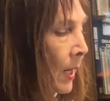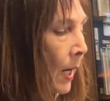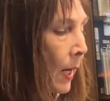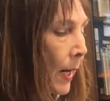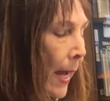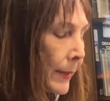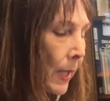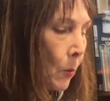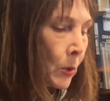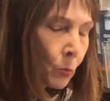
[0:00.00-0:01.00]
And I
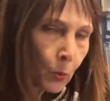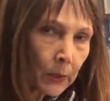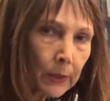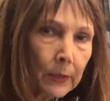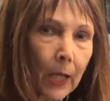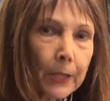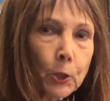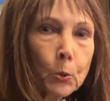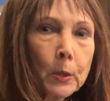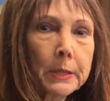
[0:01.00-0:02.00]
would really like
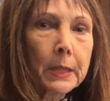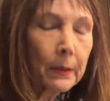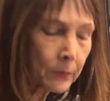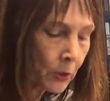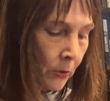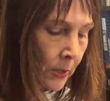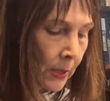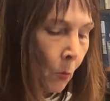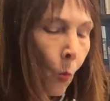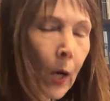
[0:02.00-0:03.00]
to attempt to
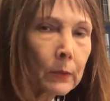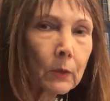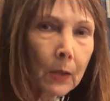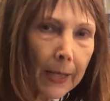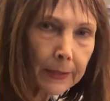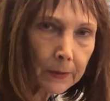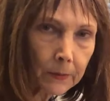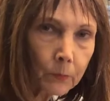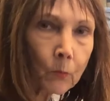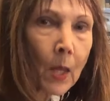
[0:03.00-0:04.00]
somewhat
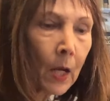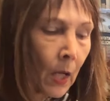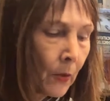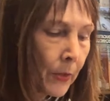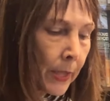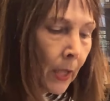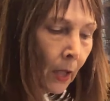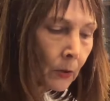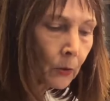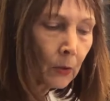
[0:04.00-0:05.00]
lighten the
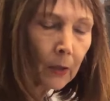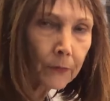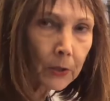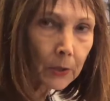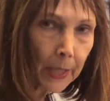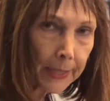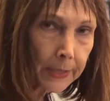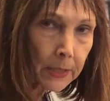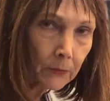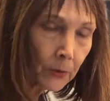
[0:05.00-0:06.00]
color of the
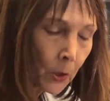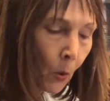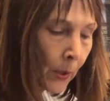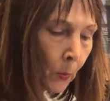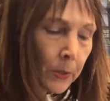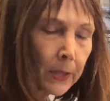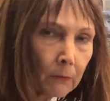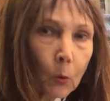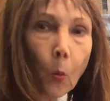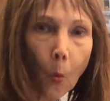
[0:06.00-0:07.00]
lace, even though it was
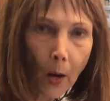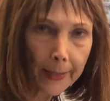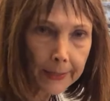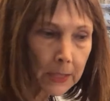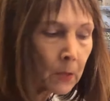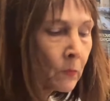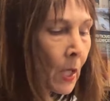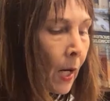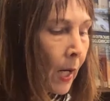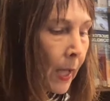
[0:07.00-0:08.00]
never white.
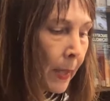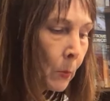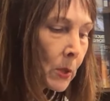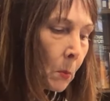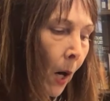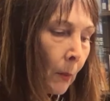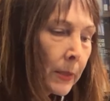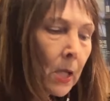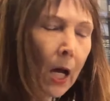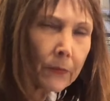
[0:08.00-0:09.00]
It was probably
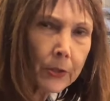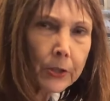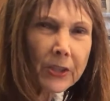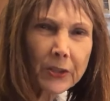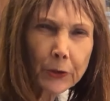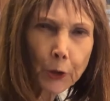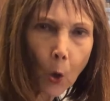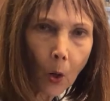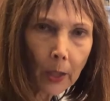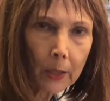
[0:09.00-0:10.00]
not this
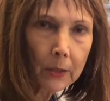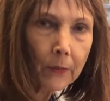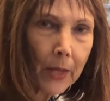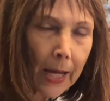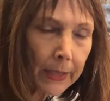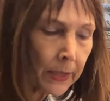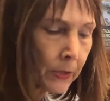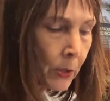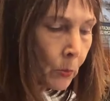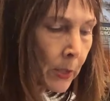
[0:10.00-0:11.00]
dark. That
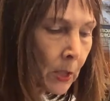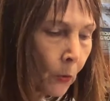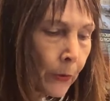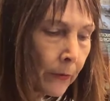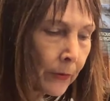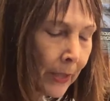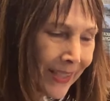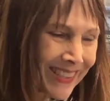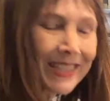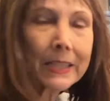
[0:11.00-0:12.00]
is the result of
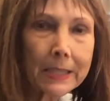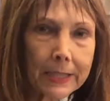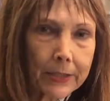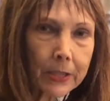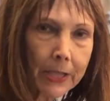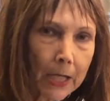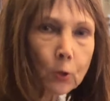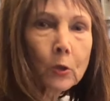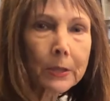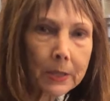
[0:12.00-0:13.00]
acidity, the
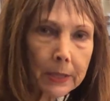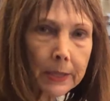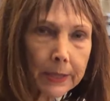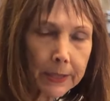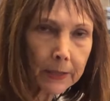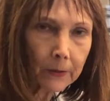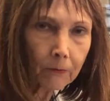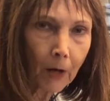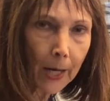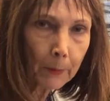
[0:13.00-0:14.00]
natural acidity in the
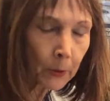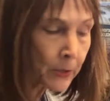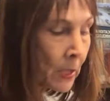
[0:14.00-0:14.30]
fibers.